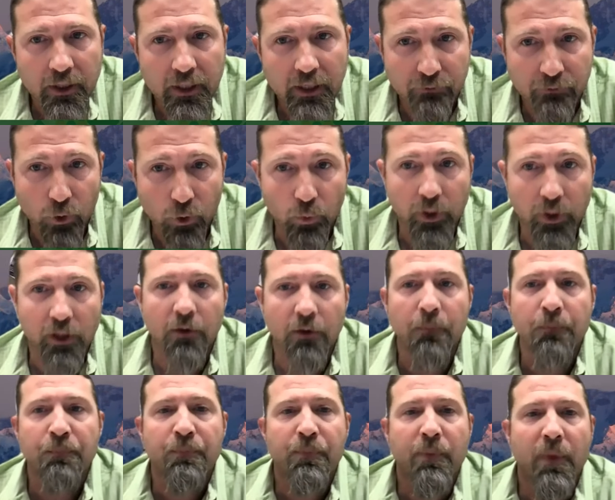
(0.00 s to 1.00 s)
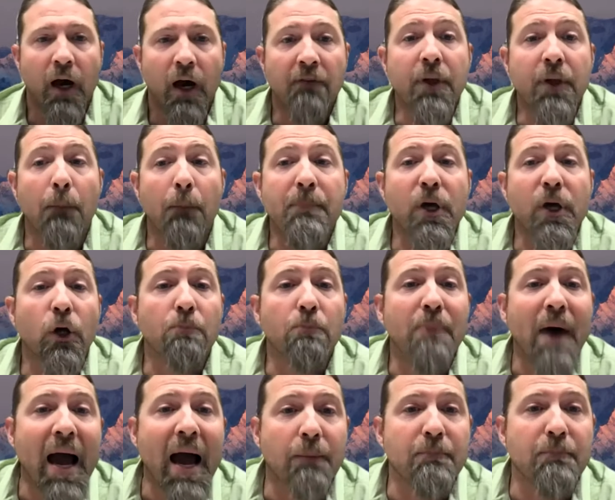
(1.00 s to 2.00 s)
if you will, of the
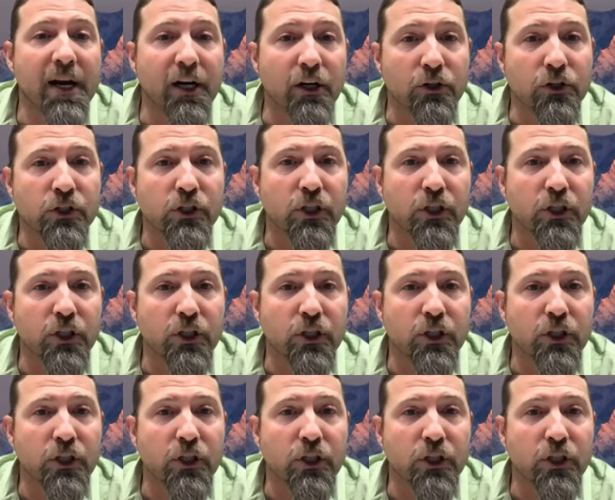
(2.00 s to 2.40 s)
Build Back Better